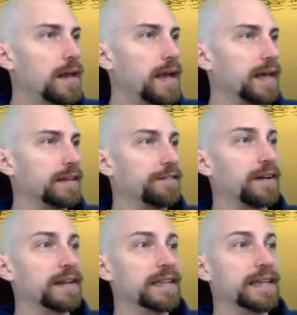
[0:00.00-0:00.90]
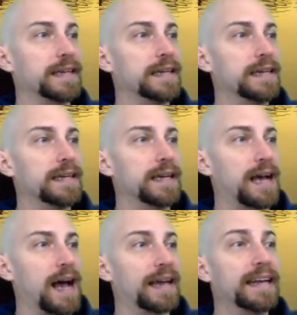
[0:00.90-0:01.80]
And then finally,
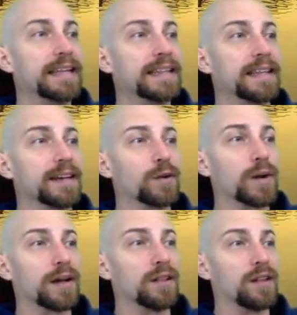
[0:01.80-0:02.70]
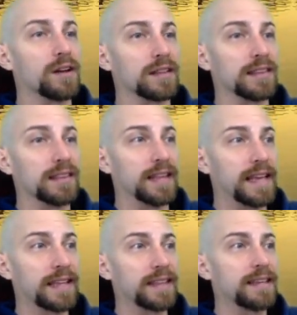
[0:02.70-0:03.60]
hiding the quick unlock length.